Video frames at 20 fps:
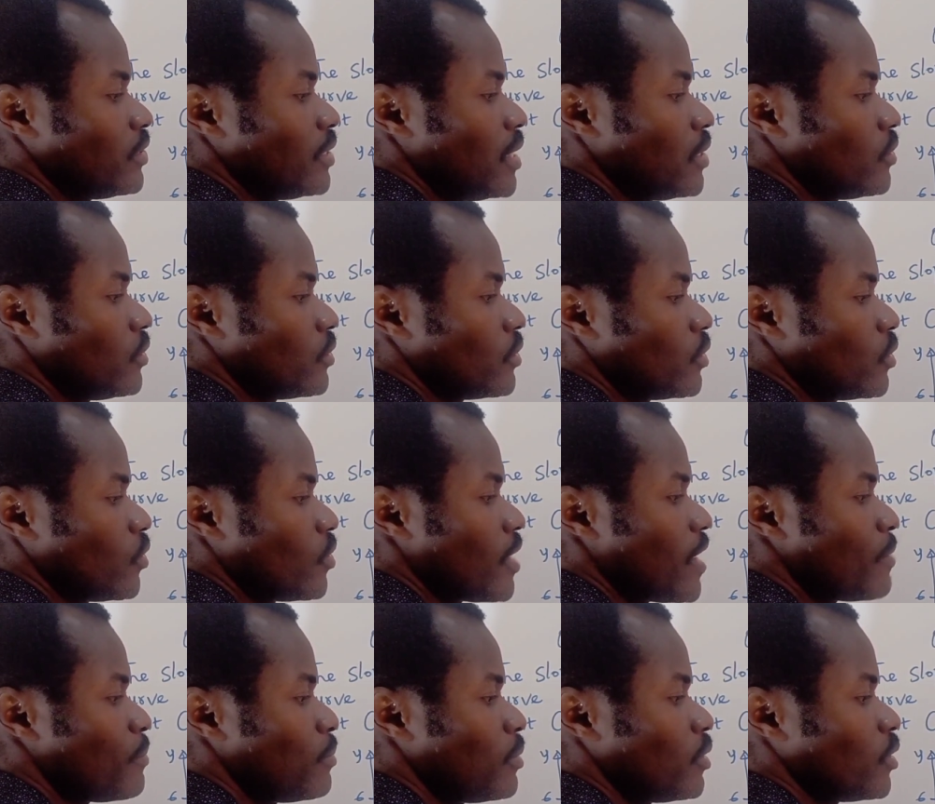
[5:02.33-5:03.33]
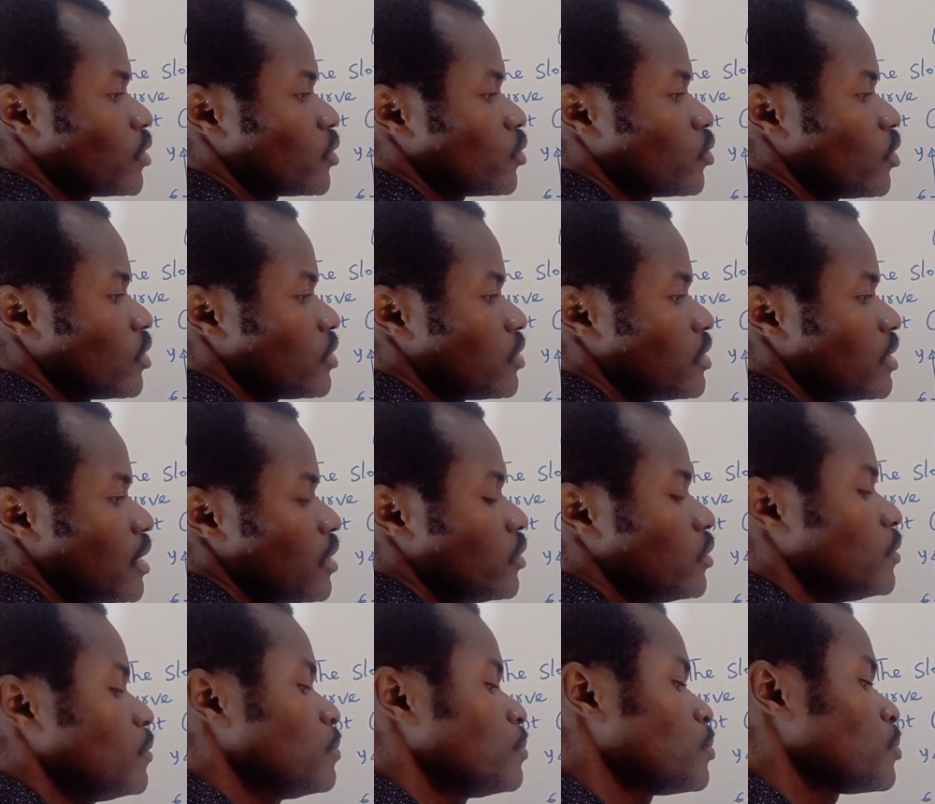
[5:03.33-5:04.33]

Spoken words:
0. So we have plus what? 0.